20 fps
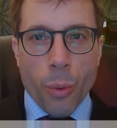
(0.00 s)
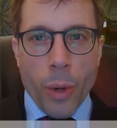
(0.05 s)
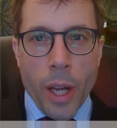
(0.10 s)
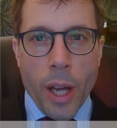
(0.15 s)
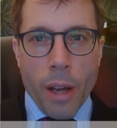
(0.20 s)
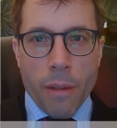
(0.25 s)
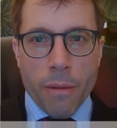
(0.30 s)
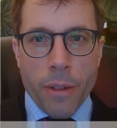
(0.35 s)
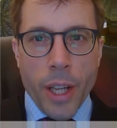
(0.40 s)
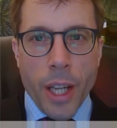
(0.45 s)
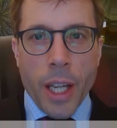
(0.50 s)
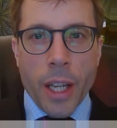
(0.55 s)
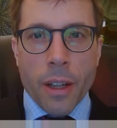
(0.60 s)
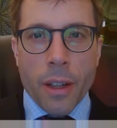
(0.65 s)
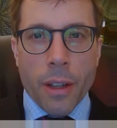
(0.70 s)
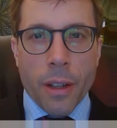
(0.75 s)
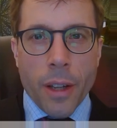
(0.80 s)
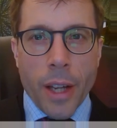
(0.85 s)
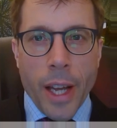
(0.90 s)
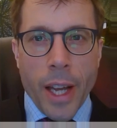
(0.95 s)
we have here,
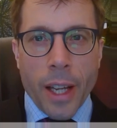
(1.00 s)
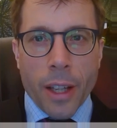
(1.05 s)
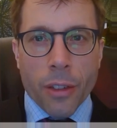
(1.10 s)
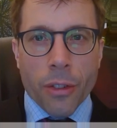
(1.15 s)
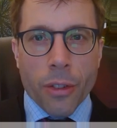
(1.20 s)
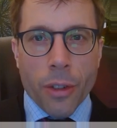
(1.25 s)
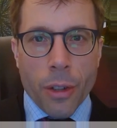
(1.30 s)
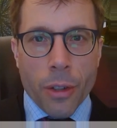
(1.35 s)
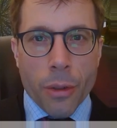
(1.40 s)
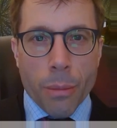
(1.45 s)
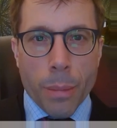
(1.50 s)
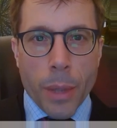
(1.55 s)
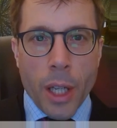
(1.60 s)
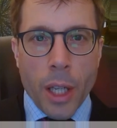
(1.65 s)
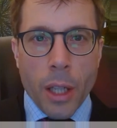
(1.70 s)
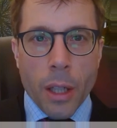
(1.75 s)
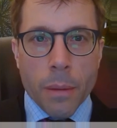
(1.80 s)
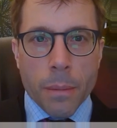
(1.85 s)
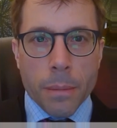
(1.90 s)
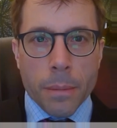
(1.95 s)
x and p.